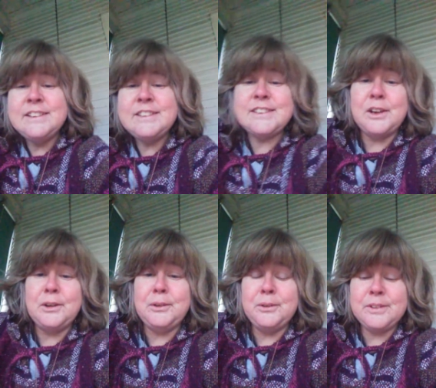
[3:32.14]

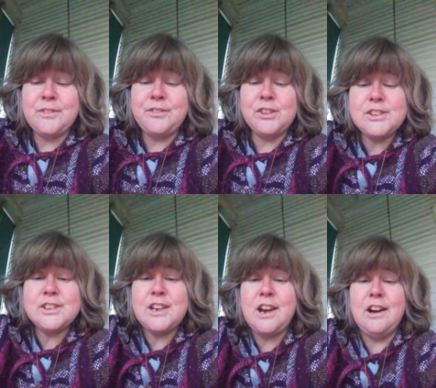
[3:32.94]
So the
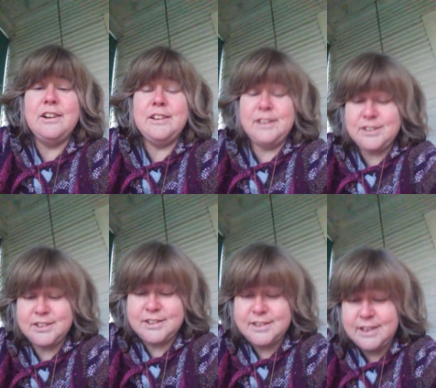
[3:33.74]
first card
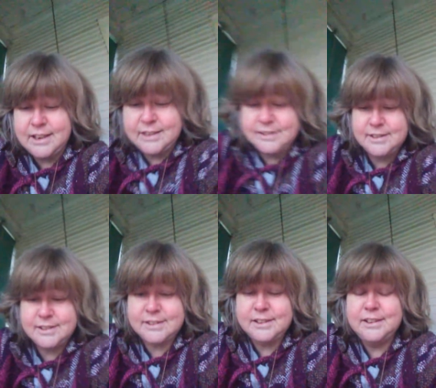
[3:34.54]

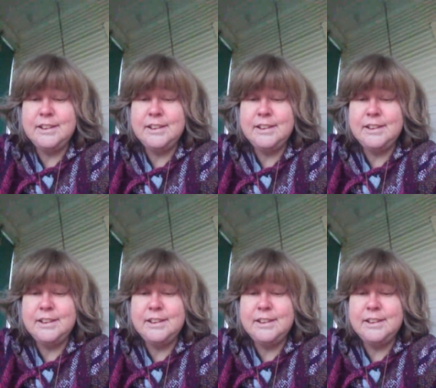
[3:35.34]
says,